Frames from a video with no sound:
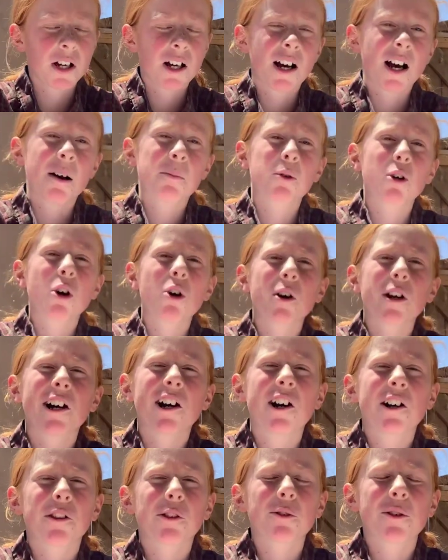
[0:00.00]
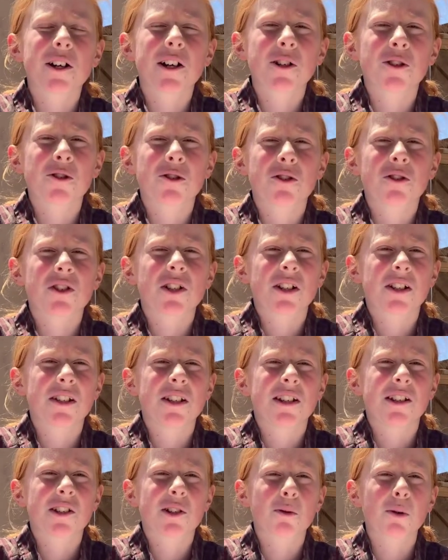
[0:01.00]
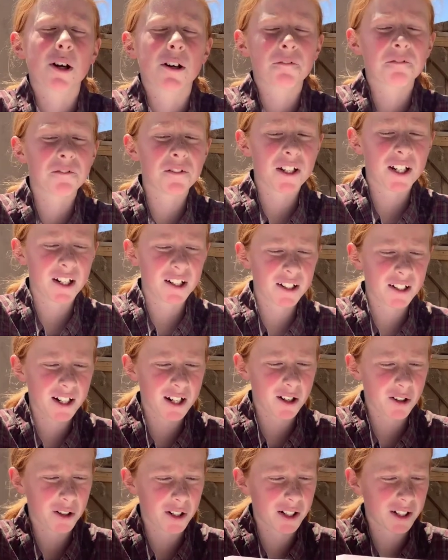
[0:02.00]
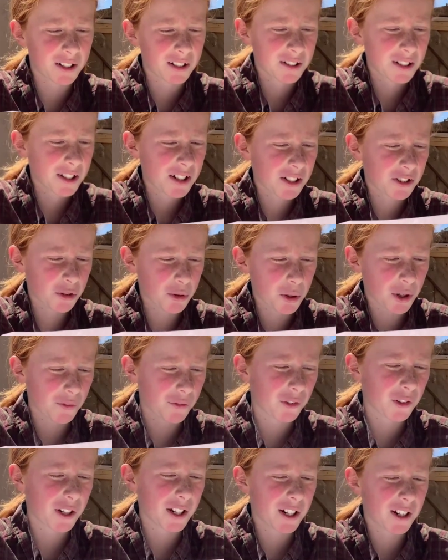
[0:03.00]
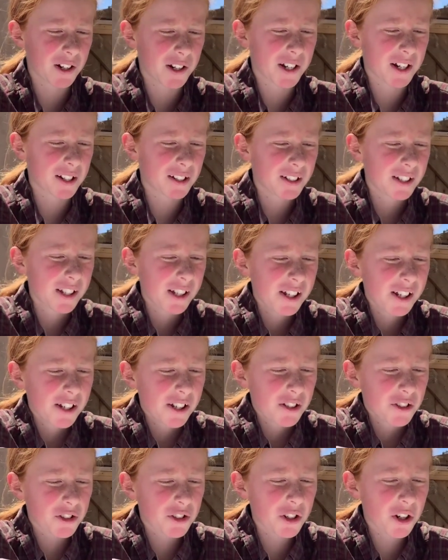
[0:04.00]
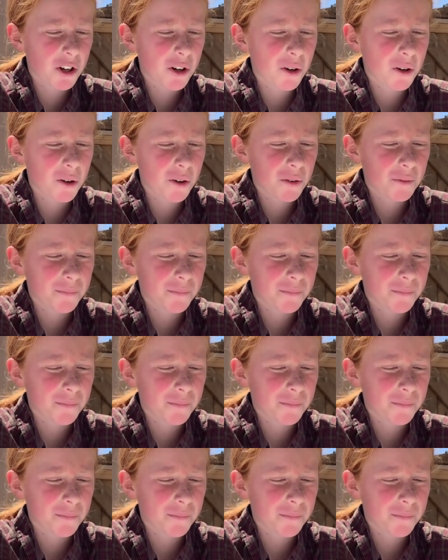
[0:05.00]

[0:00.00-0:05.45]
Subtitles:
I'm growing on 360 square foot area. So,